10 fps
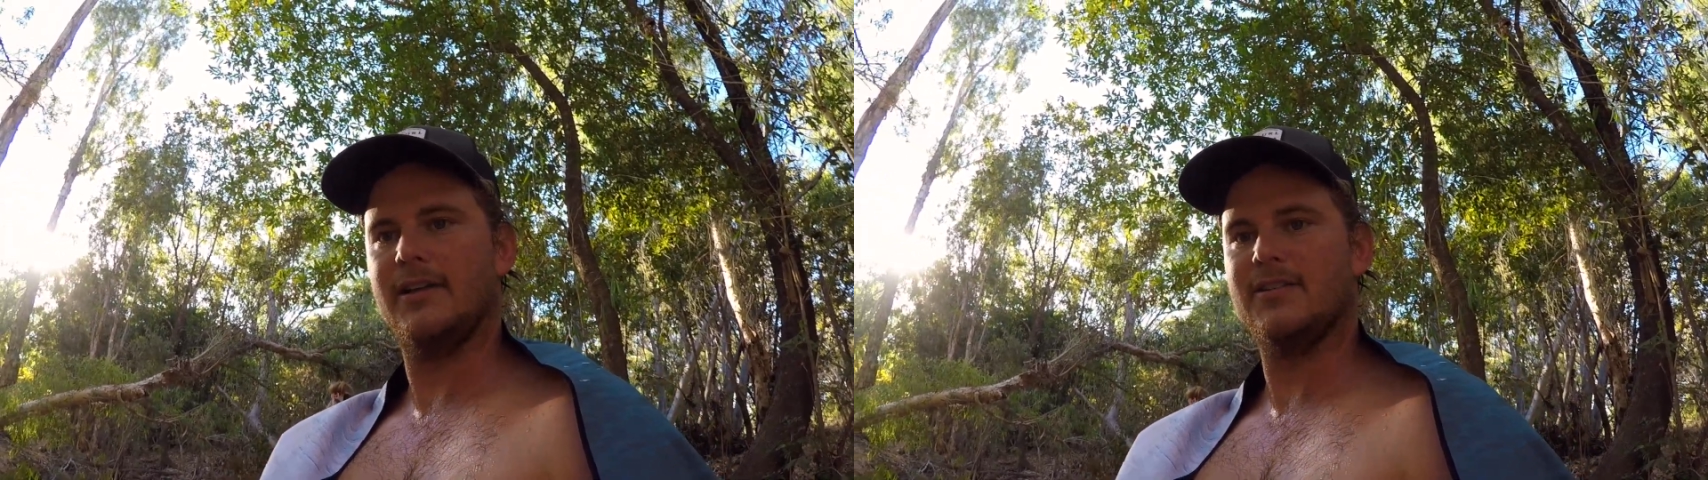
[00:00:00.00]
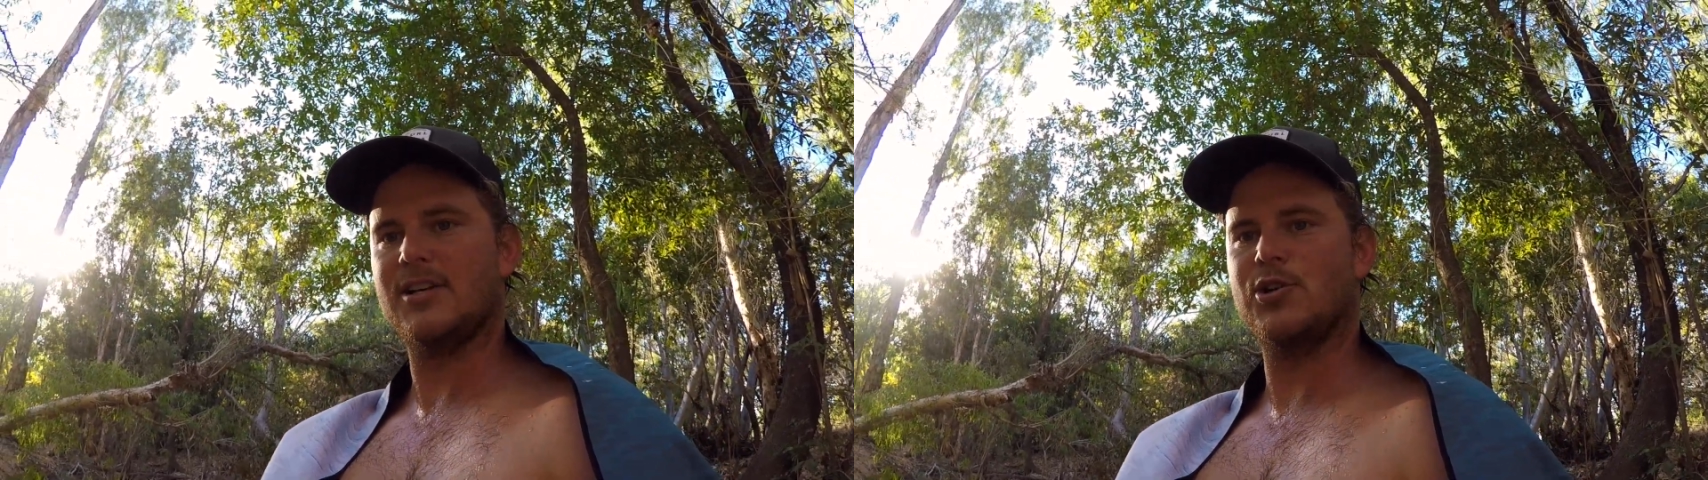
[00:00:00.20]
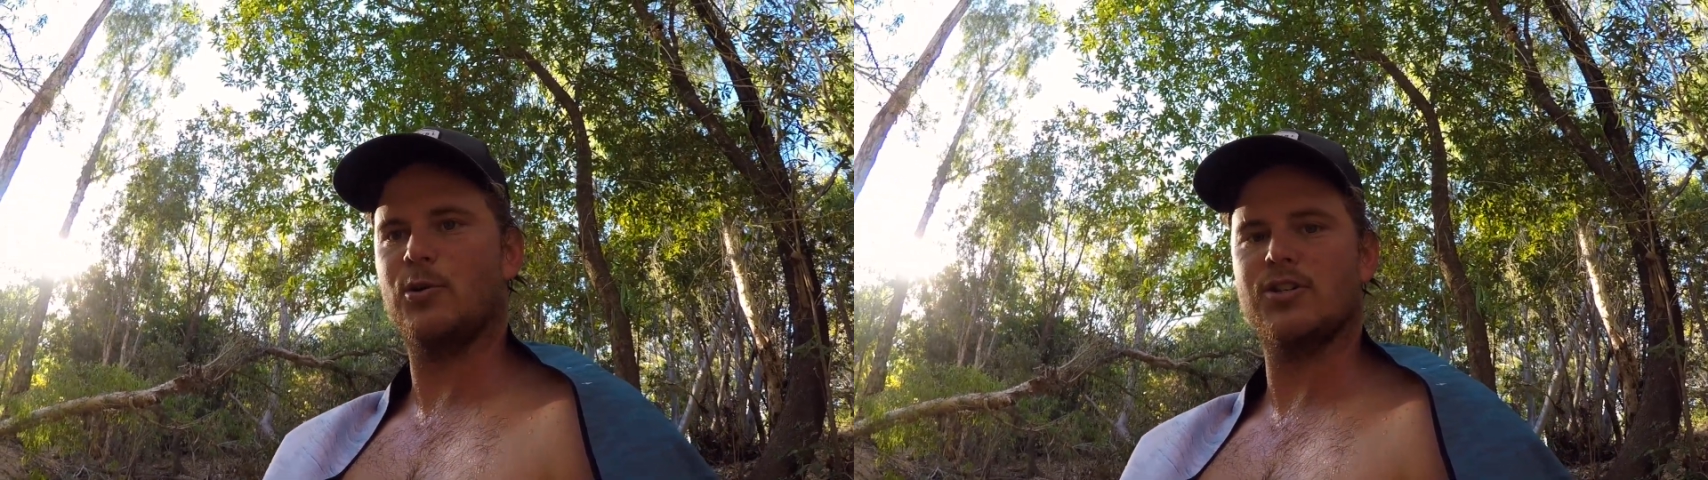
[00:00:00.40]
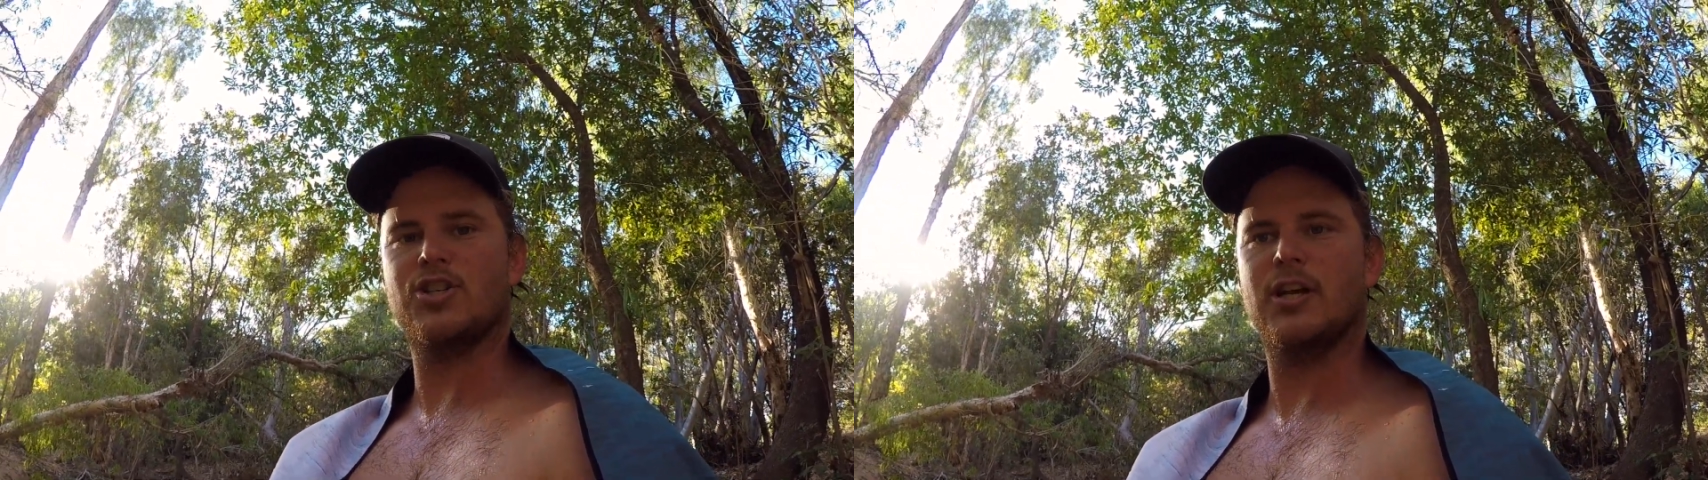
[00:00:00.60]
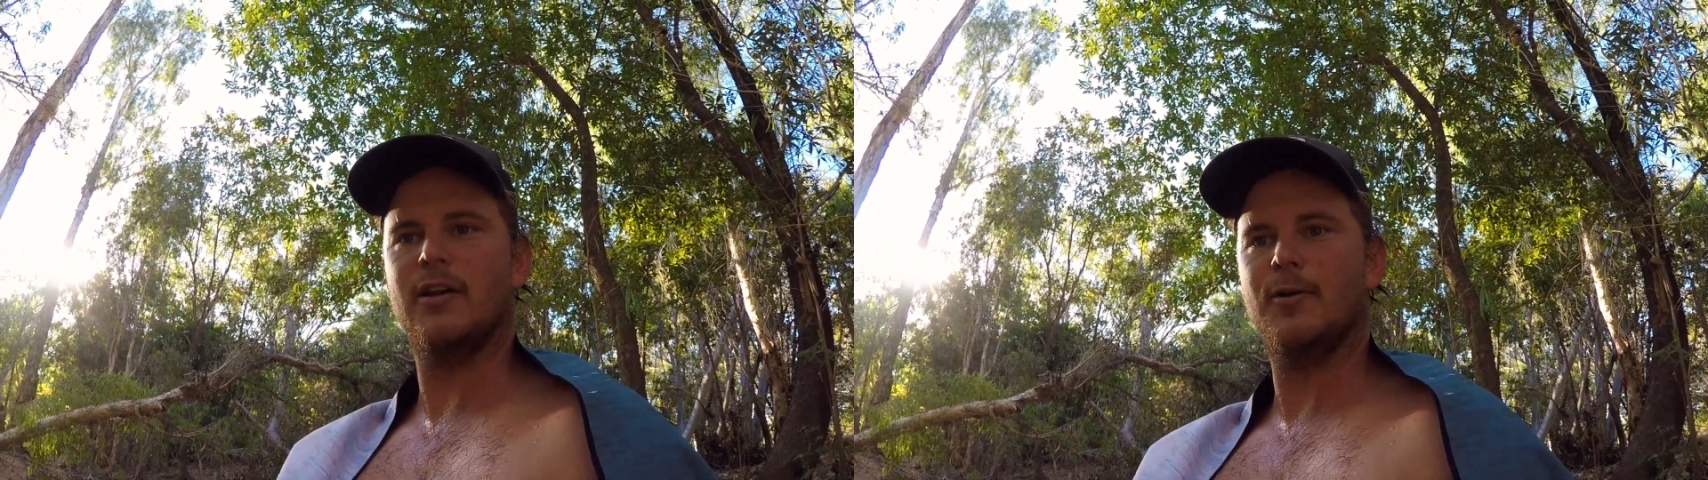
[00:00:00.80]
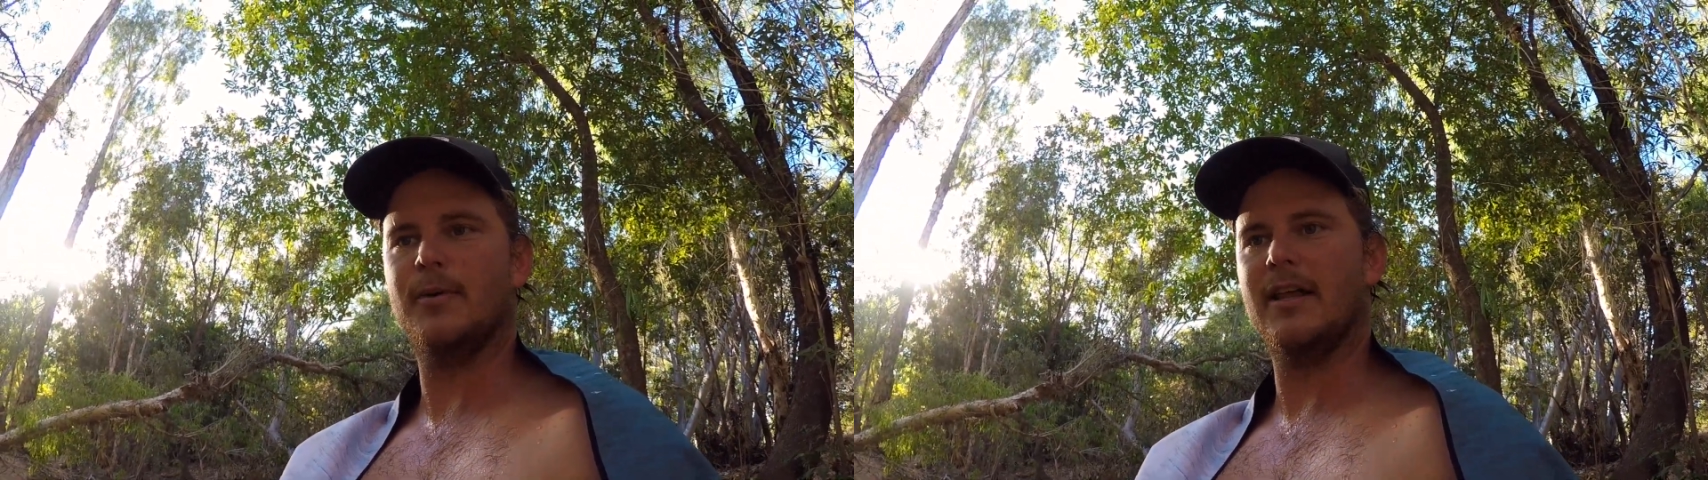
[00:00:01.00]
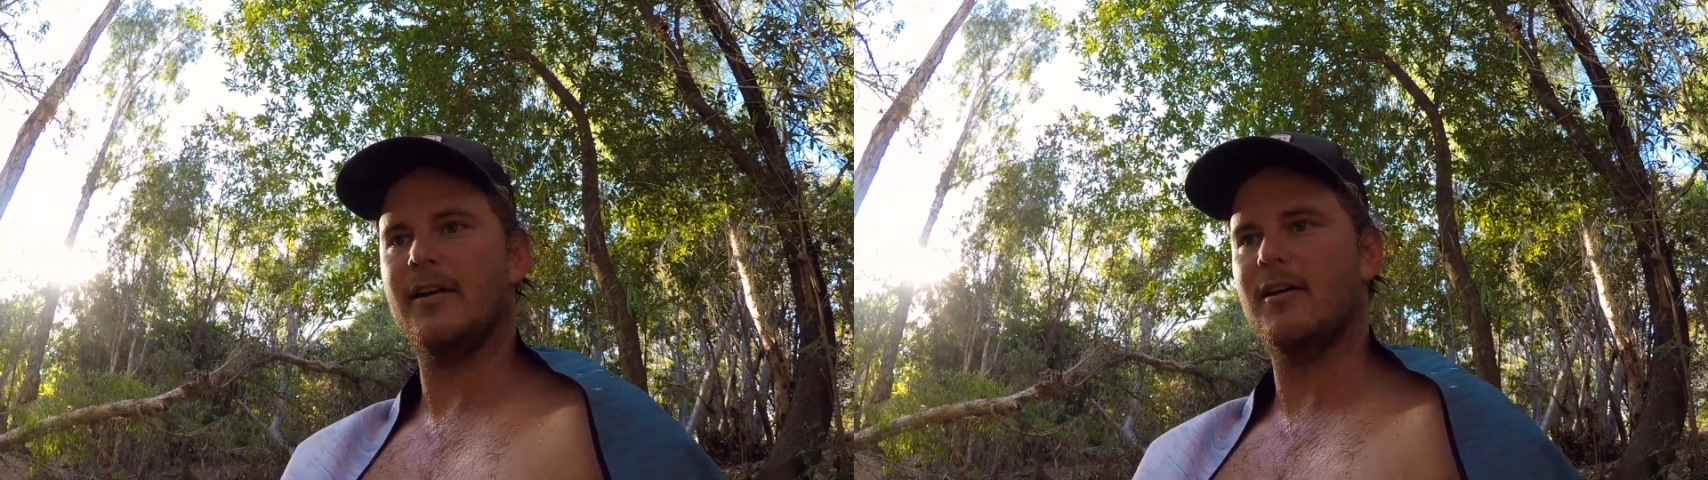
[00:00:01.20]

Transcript: It's actually quite shallow, but there